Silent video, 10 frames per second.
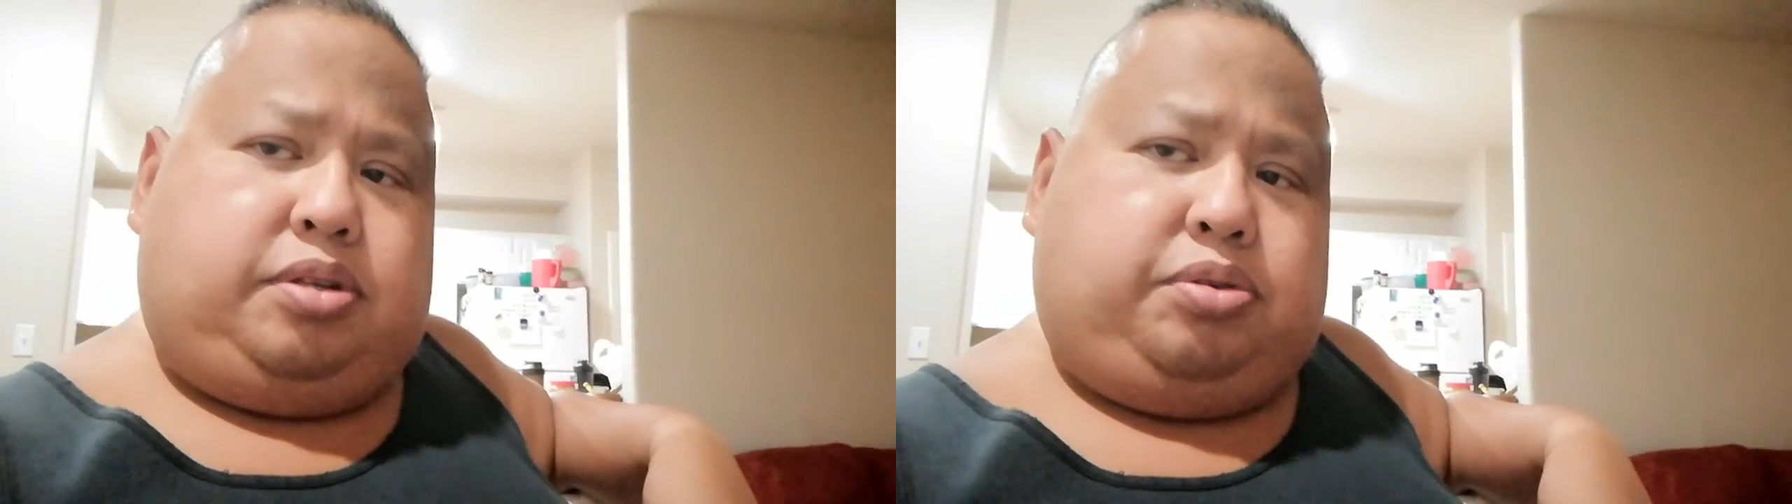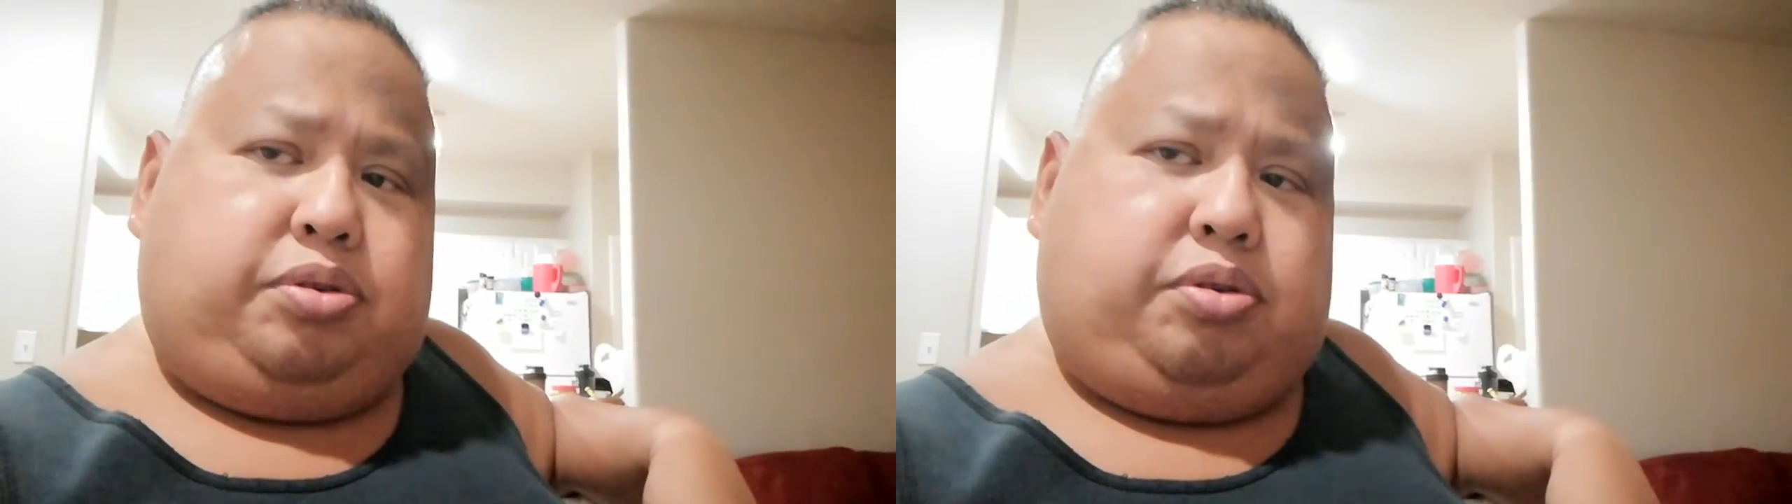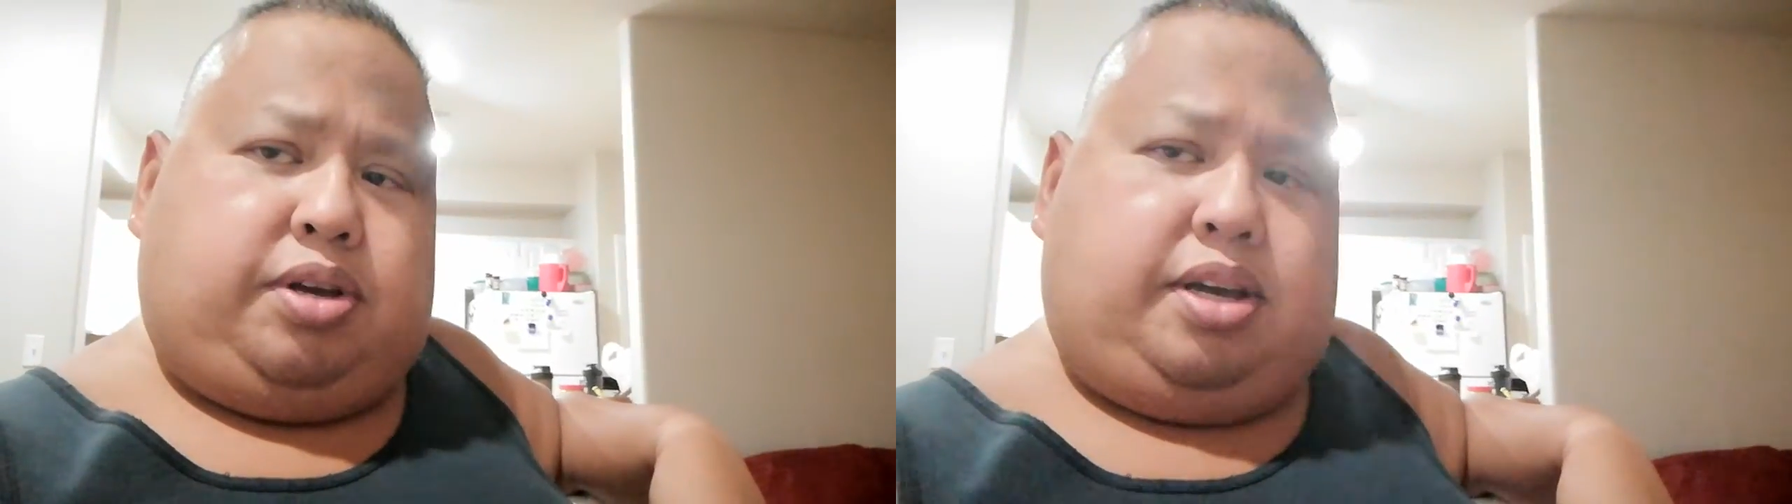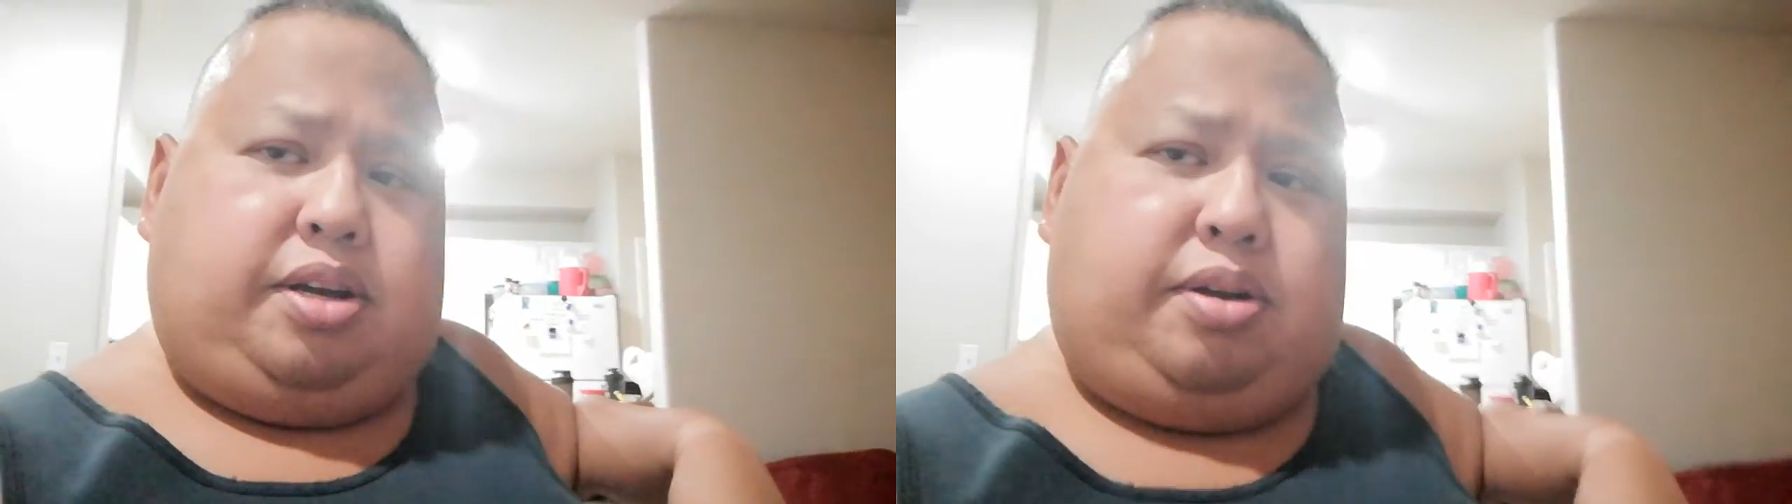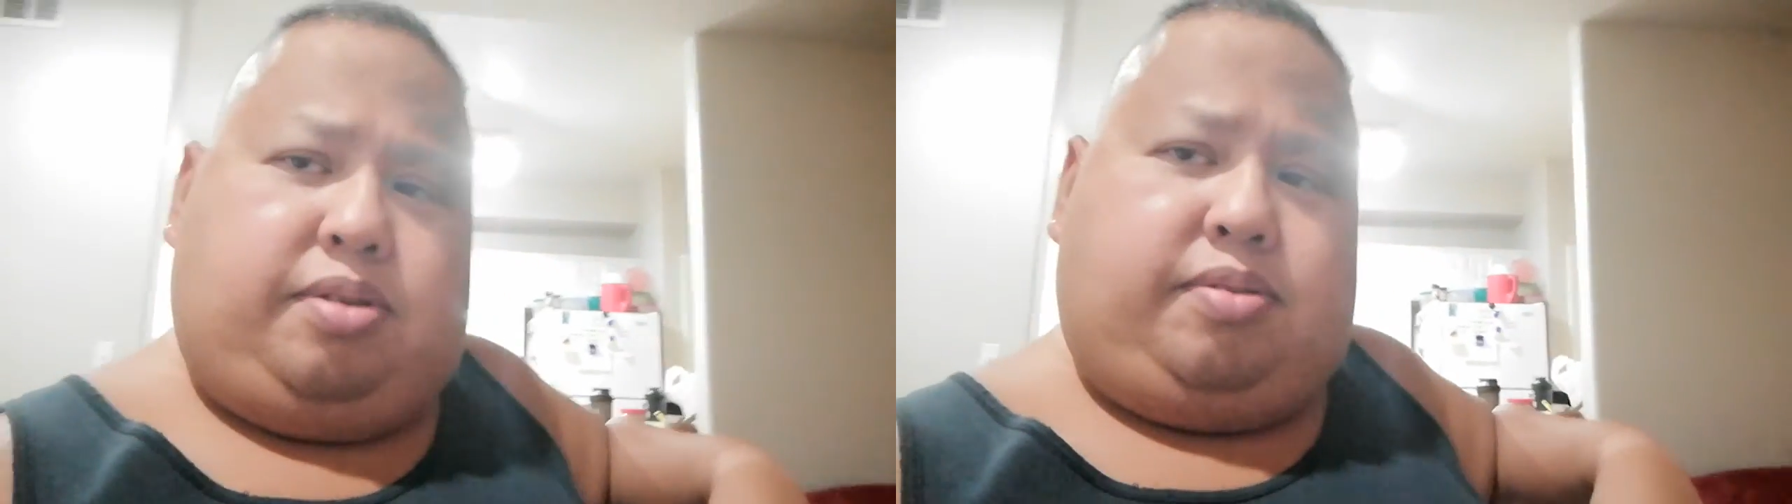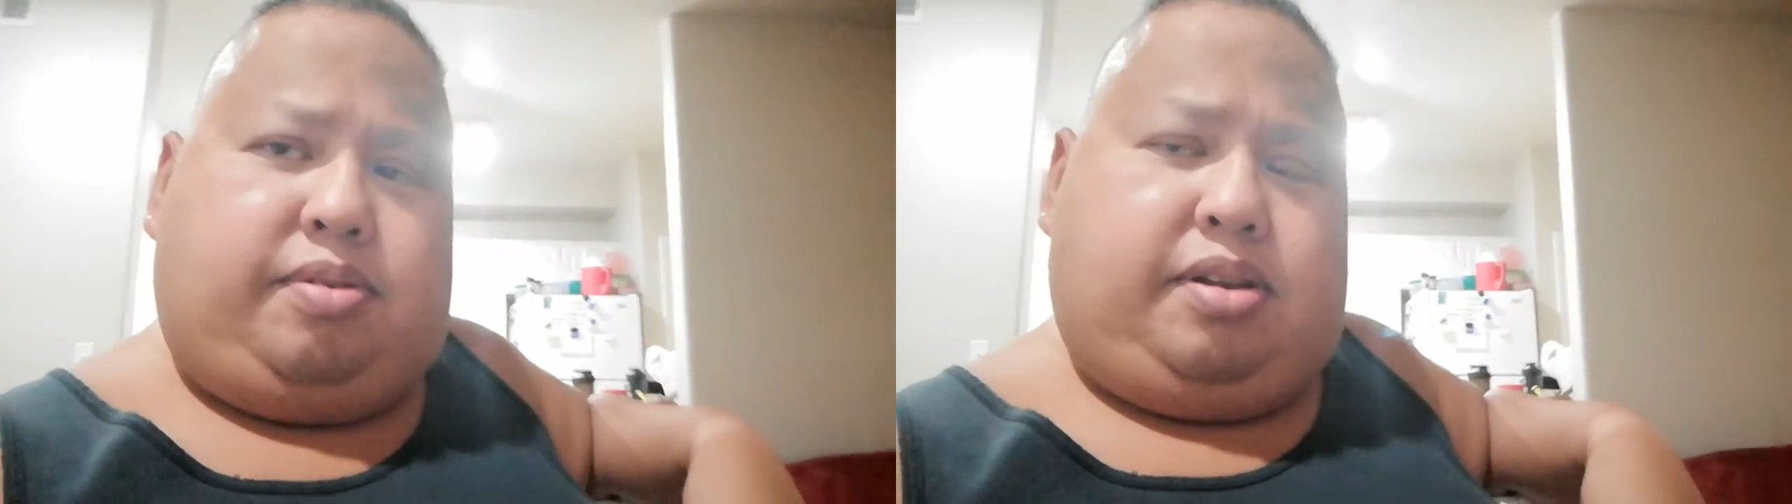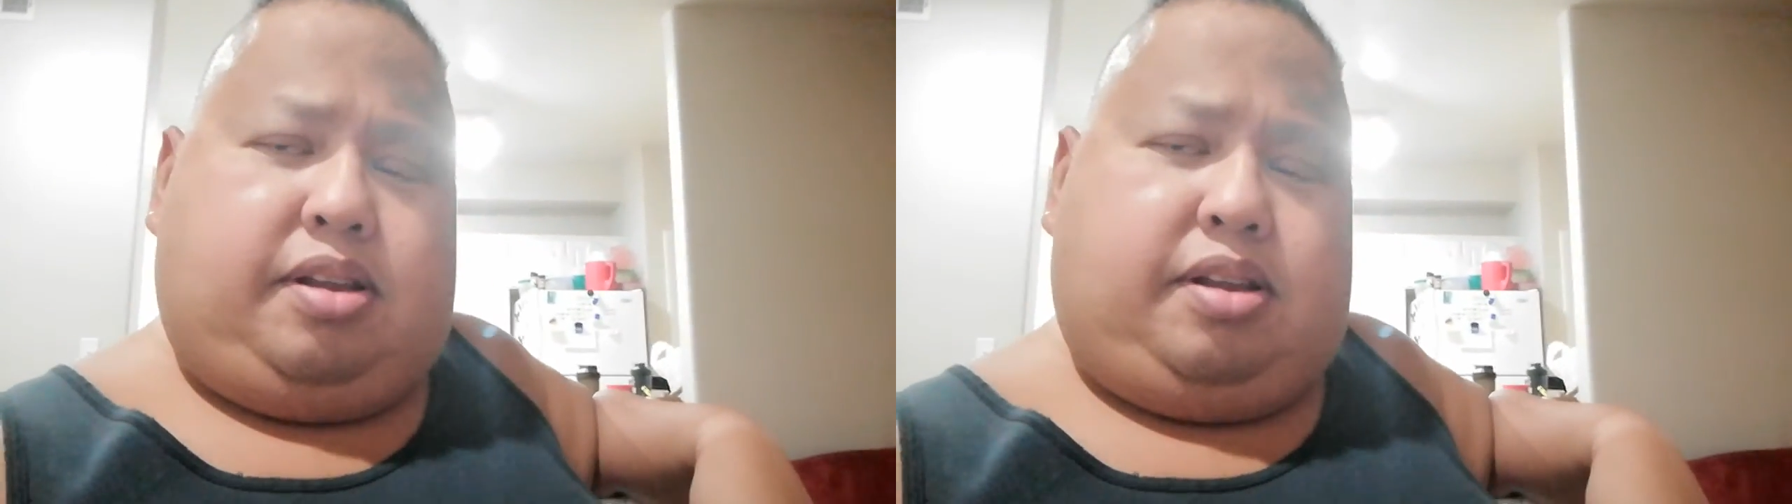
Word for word: just doing okay here in,